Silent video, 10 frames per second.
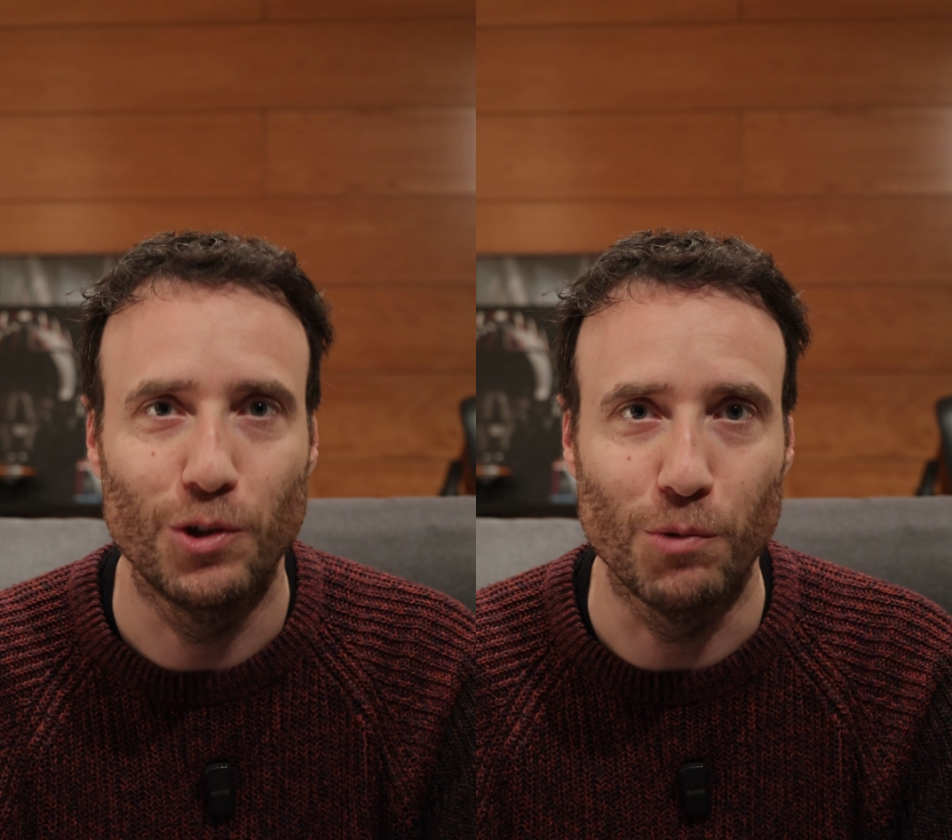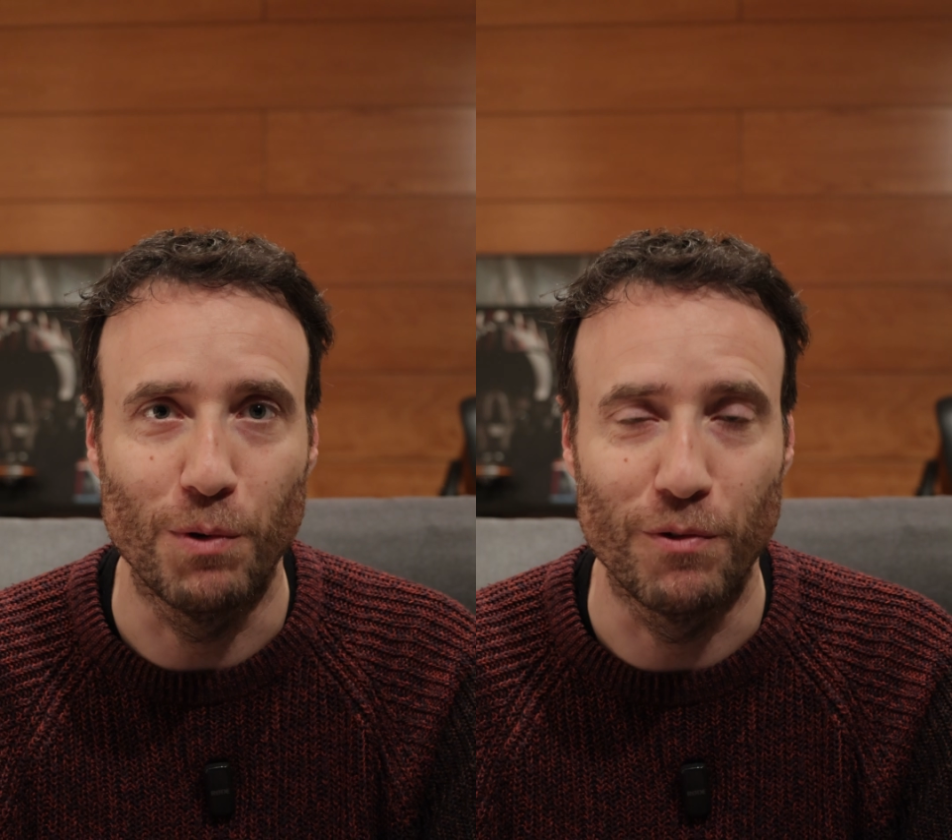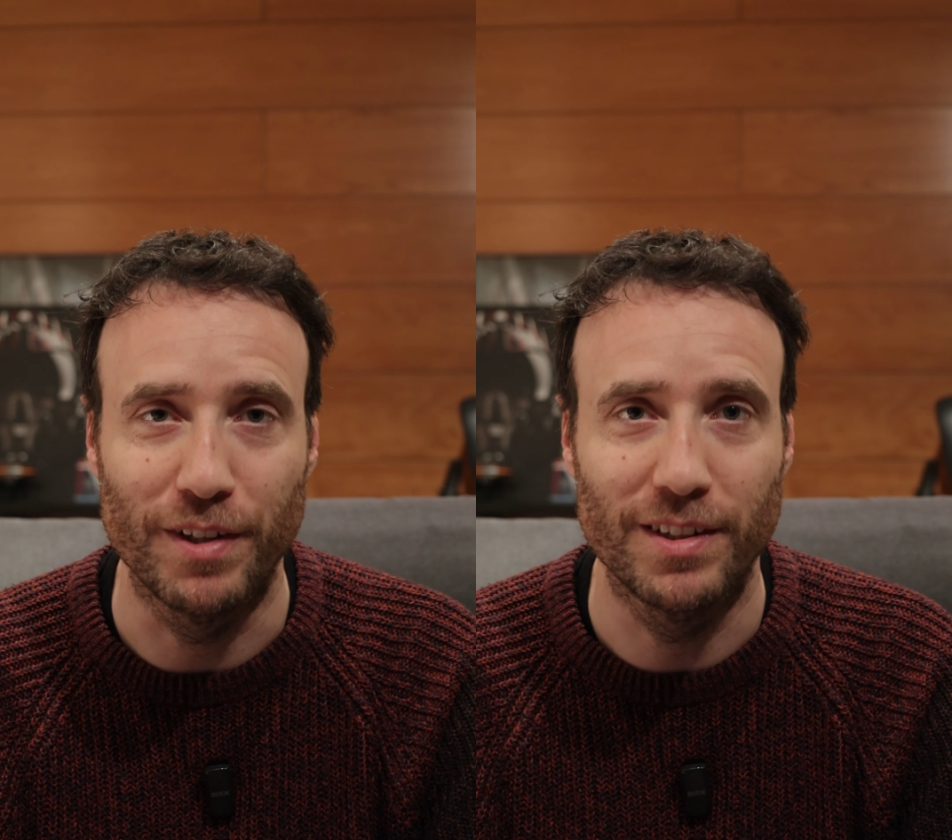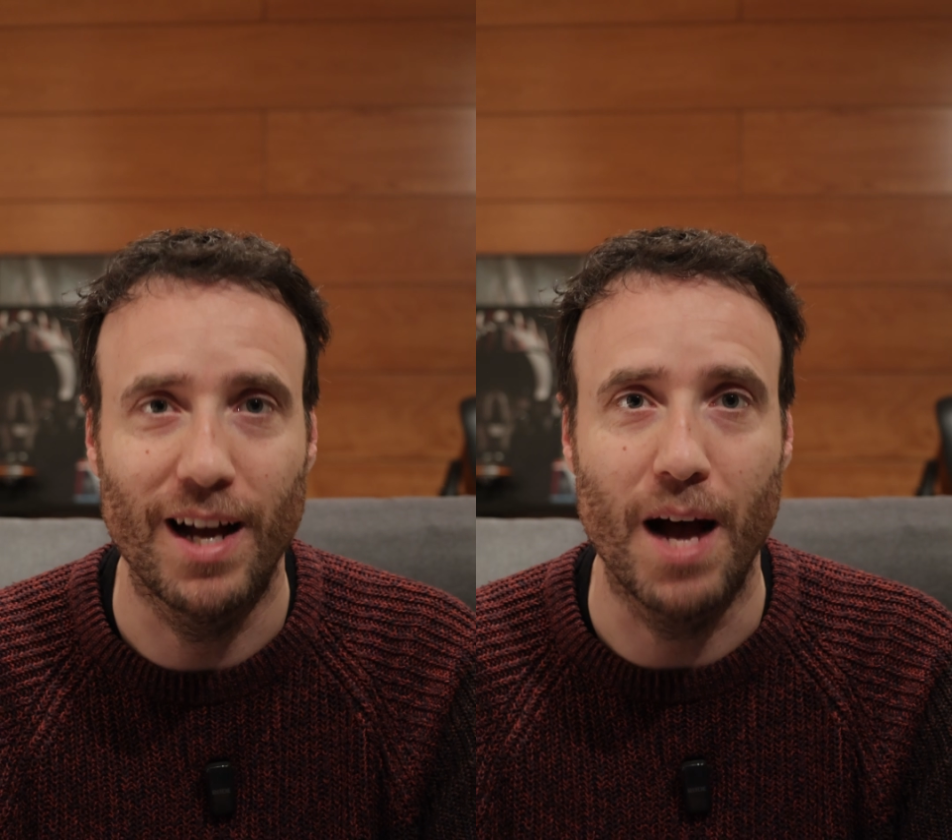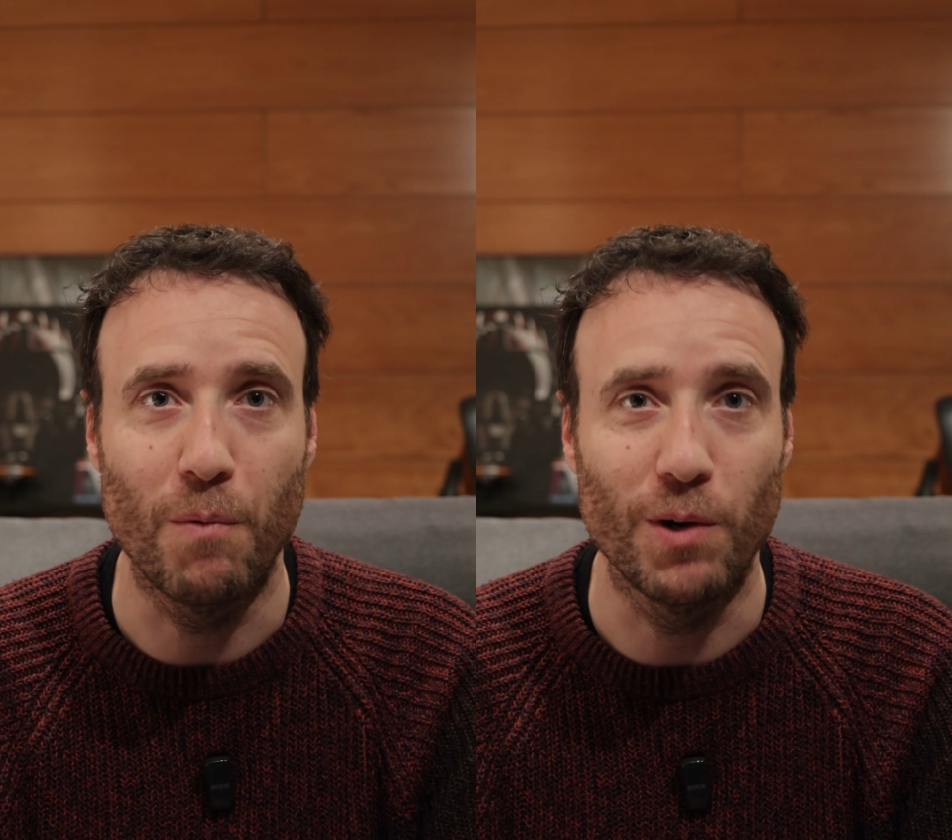to move
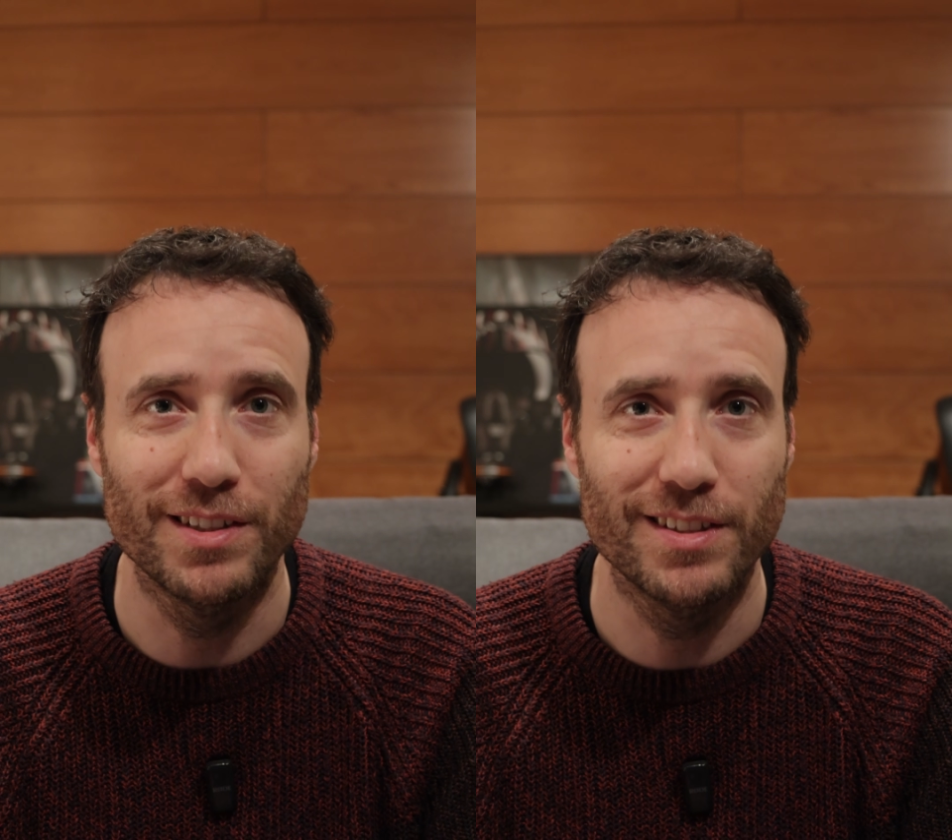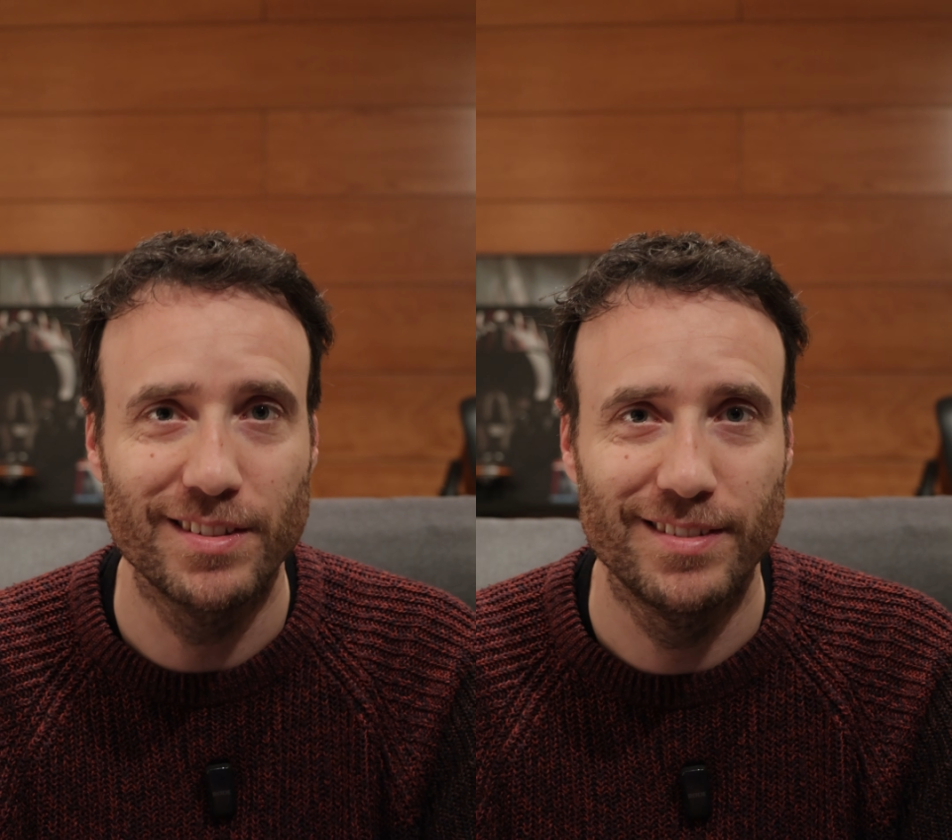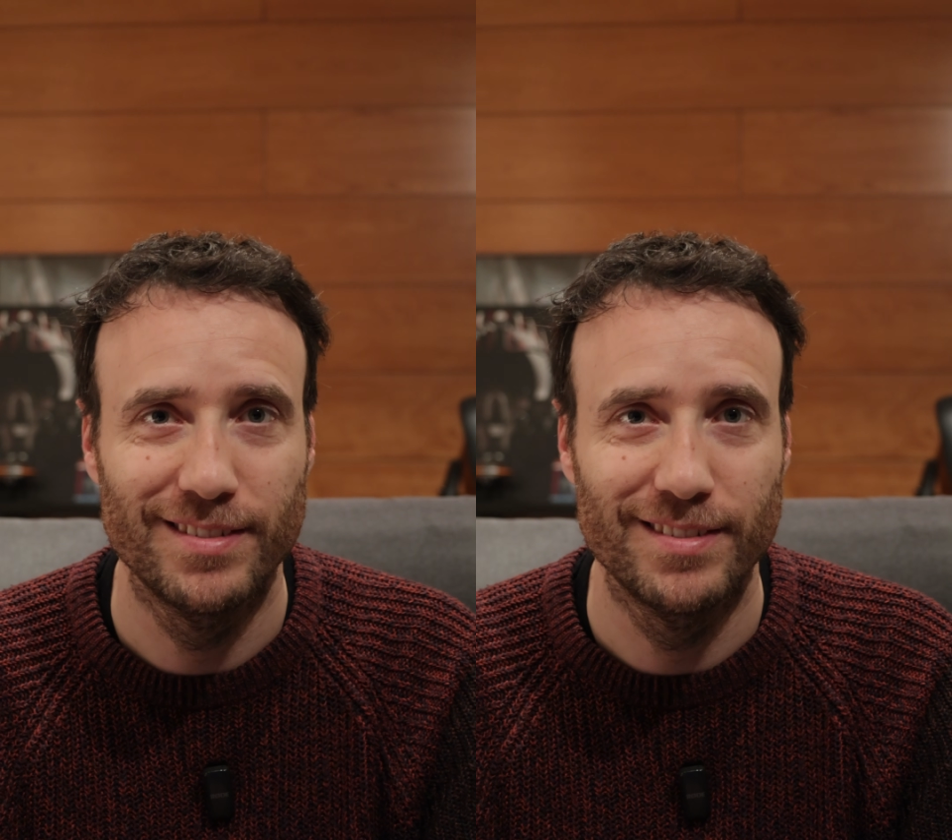it upwards.